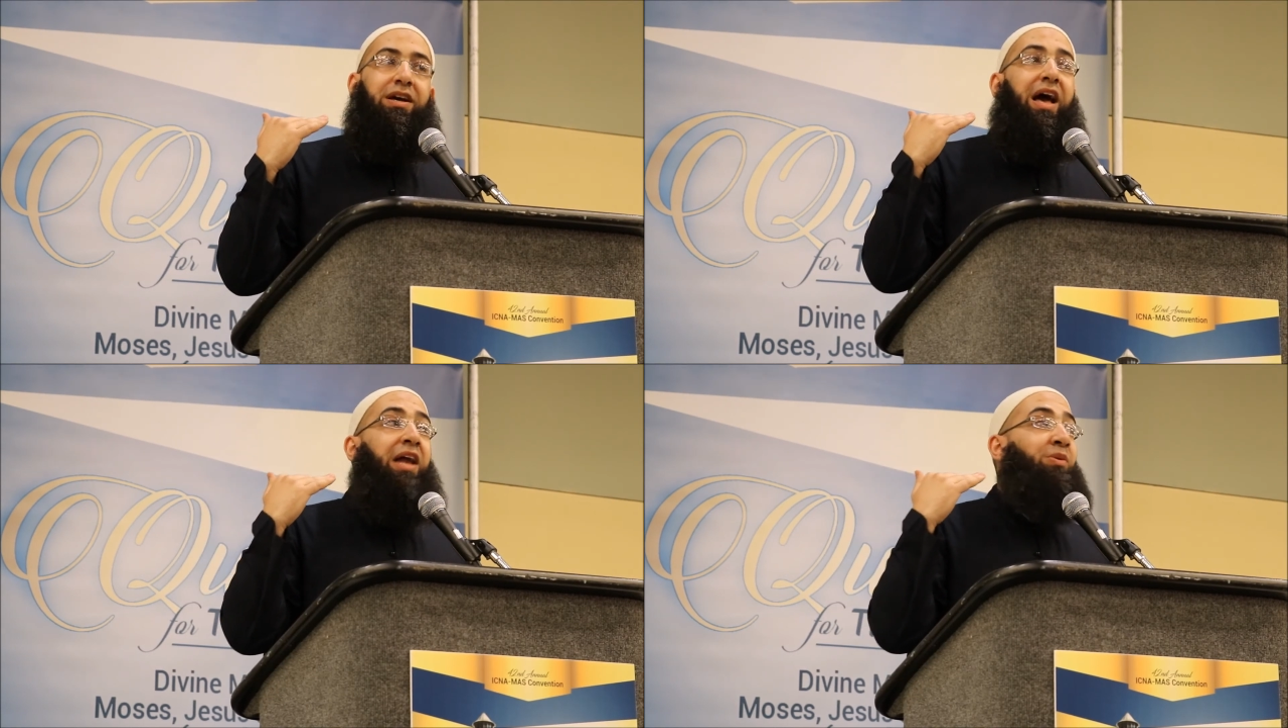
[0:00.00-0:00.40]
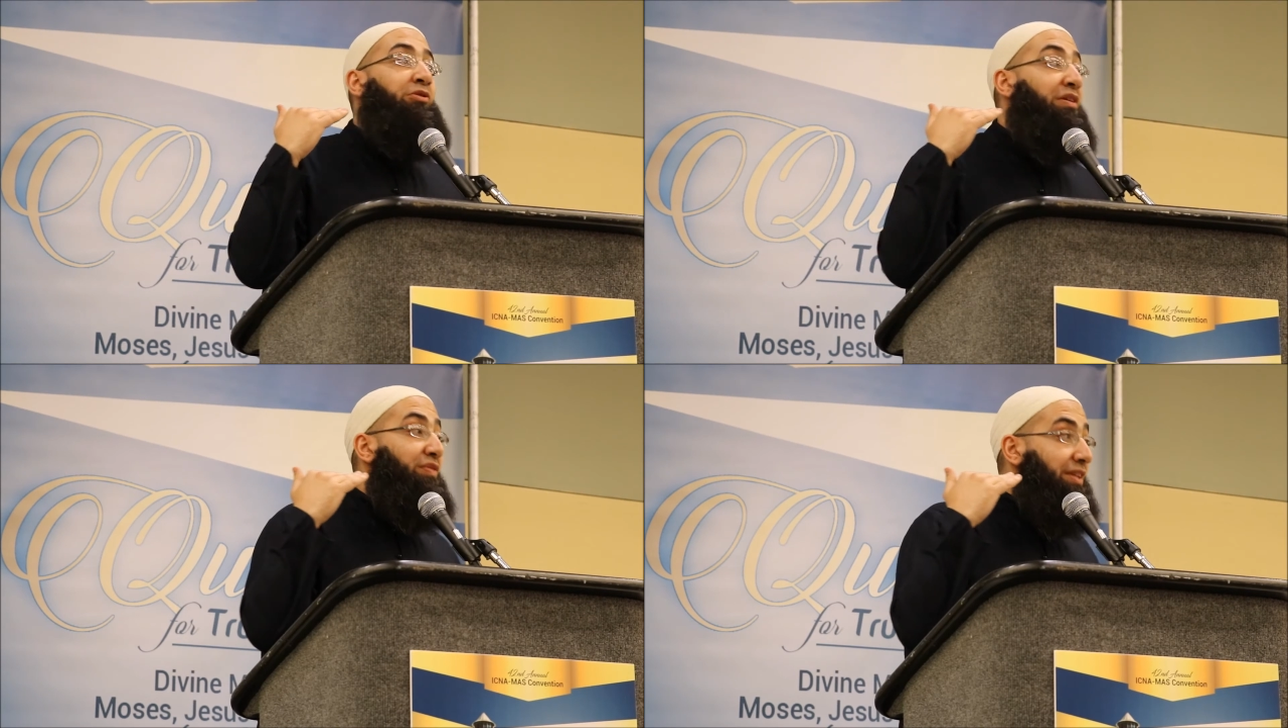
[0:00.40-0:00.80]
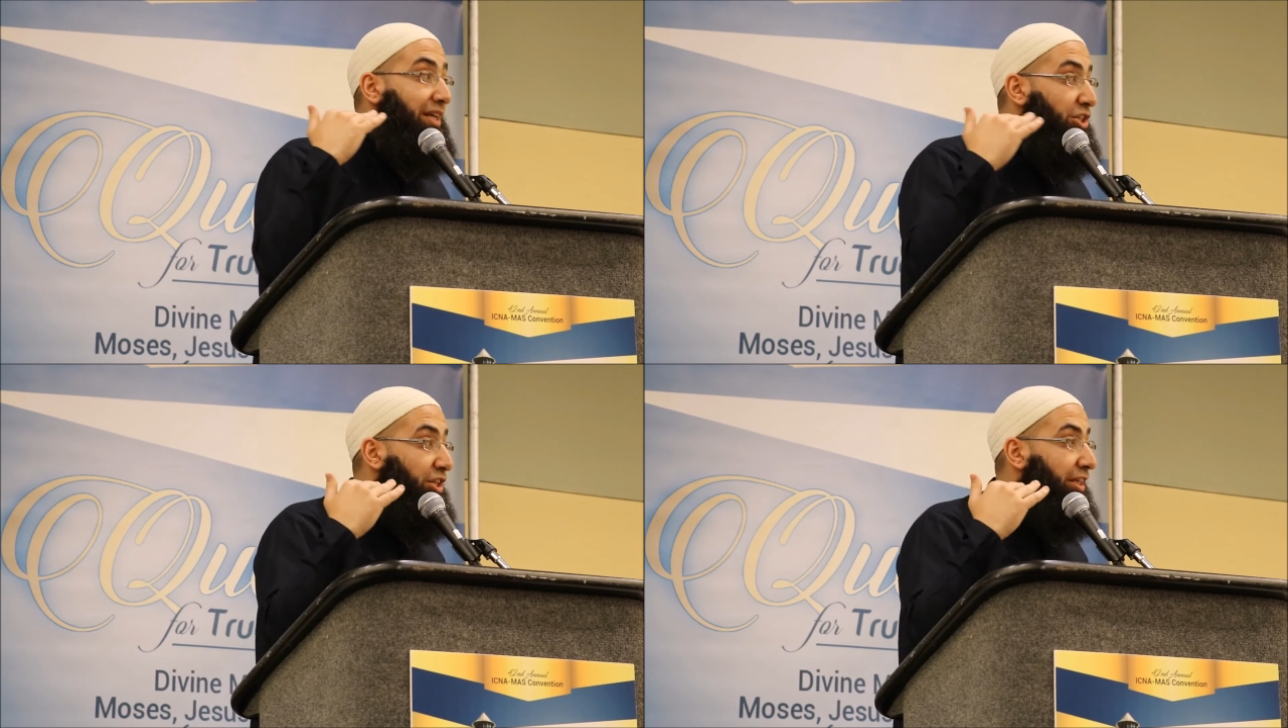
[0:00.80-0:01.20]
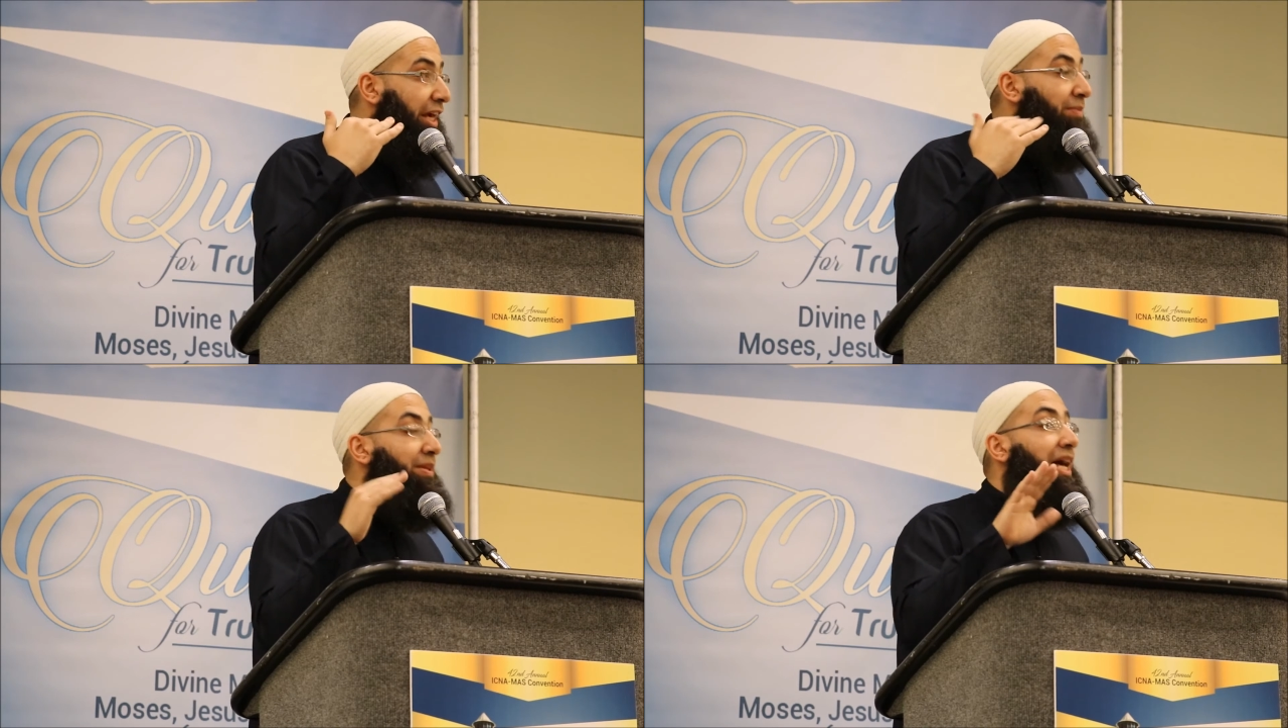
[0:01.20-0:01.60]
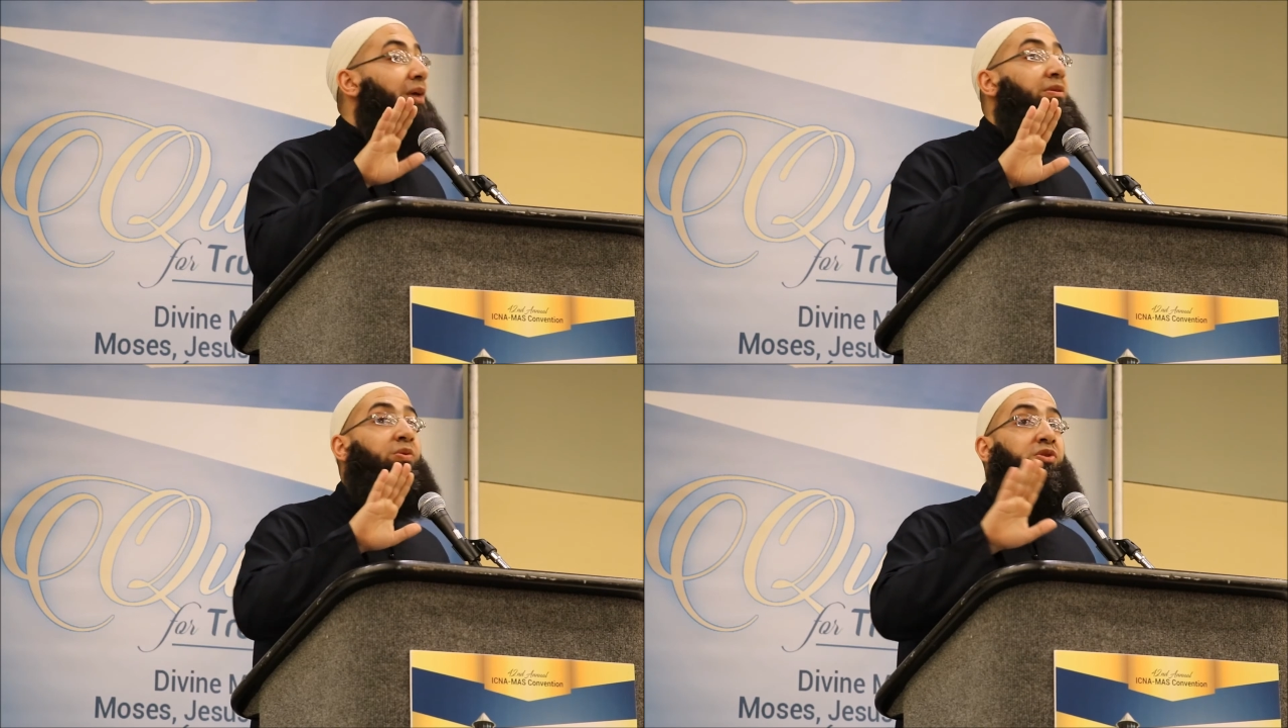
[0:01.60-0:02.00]
And when revelation came
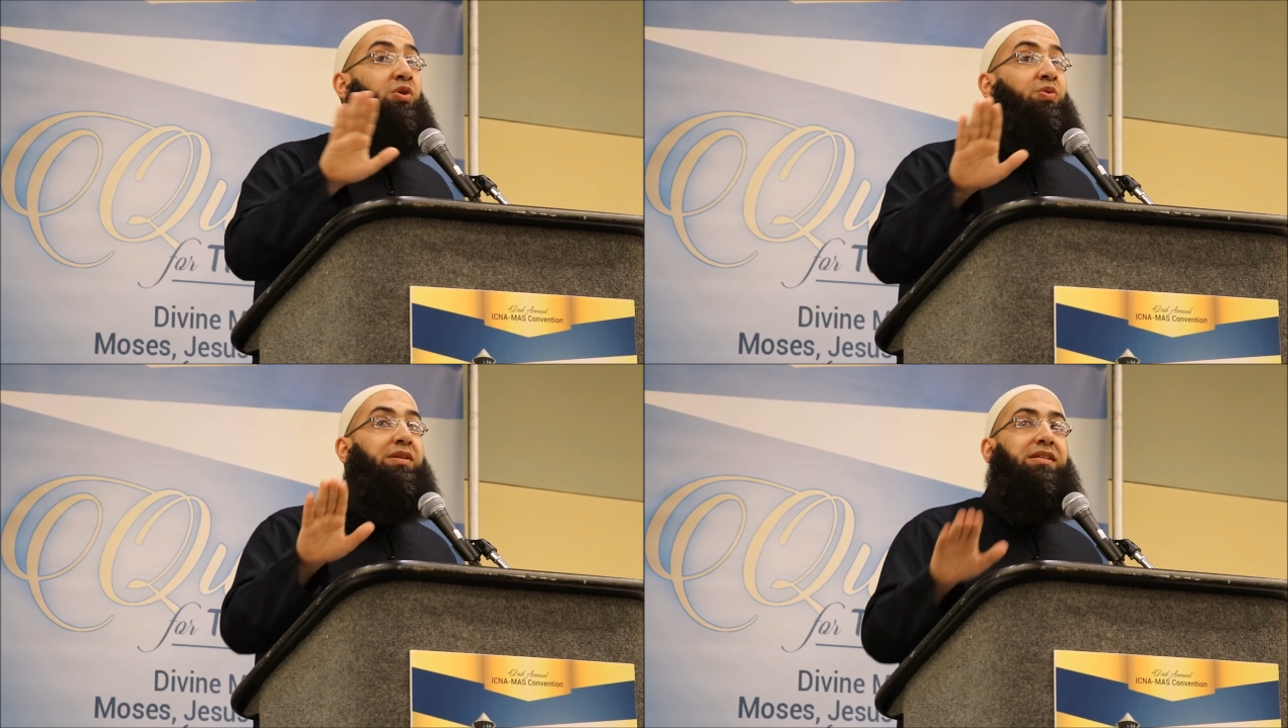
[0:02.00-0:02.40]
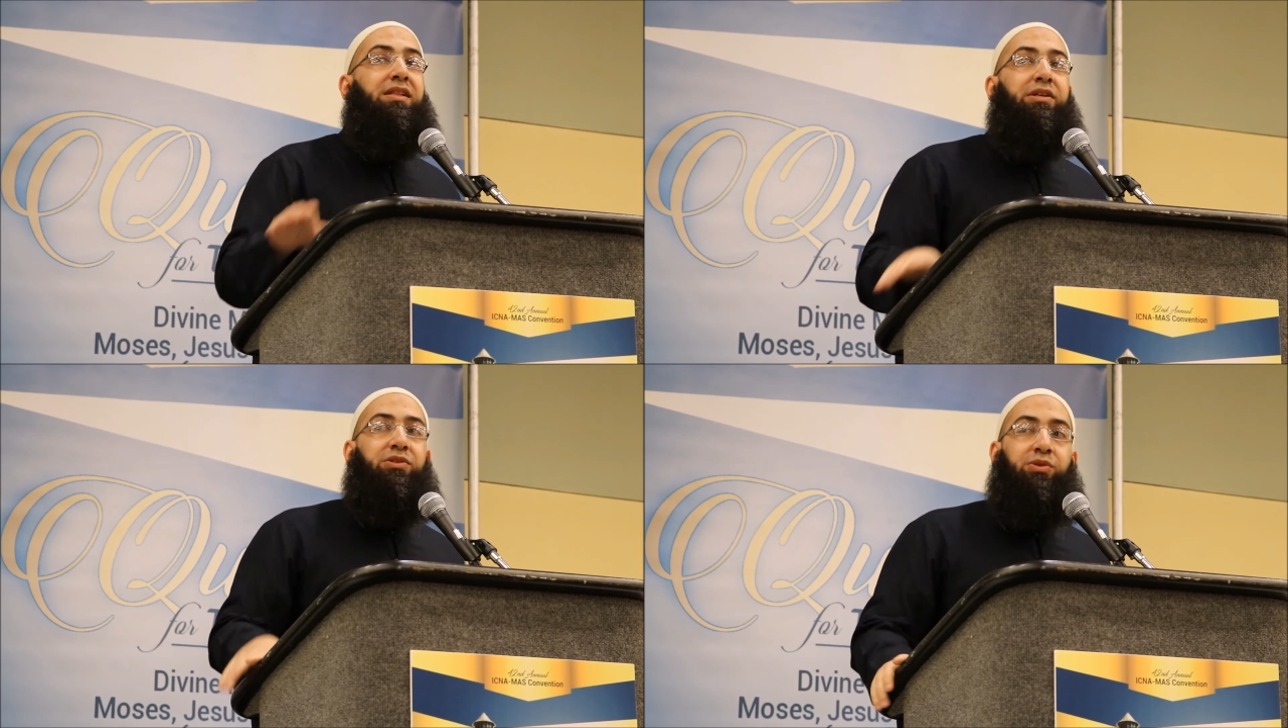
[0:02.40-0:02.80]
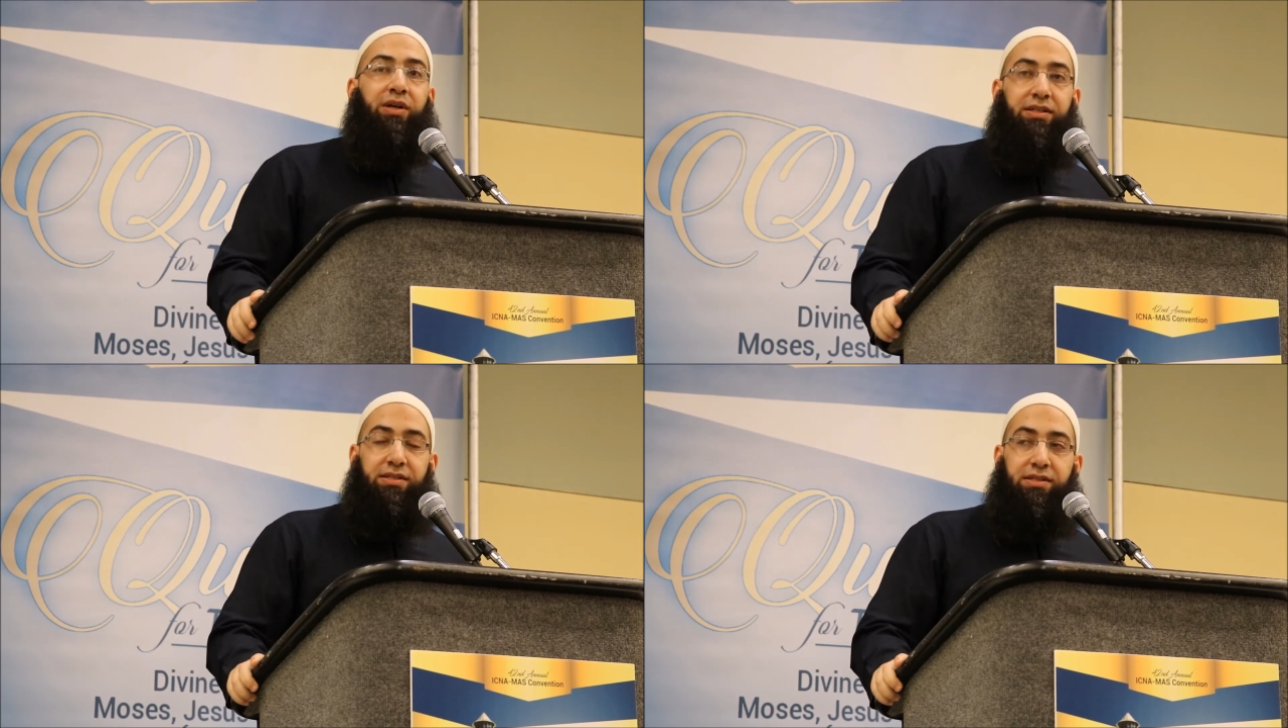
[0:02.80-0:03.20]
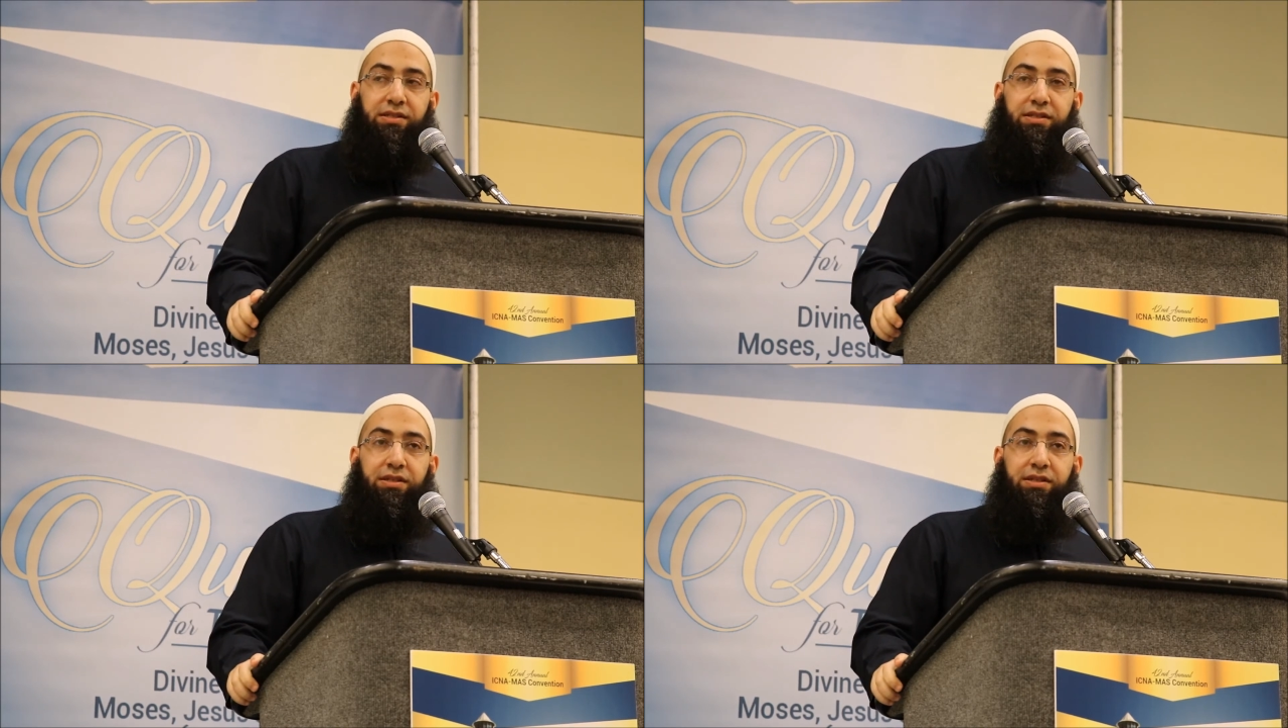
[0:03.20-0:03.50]
down, it was always clear to us.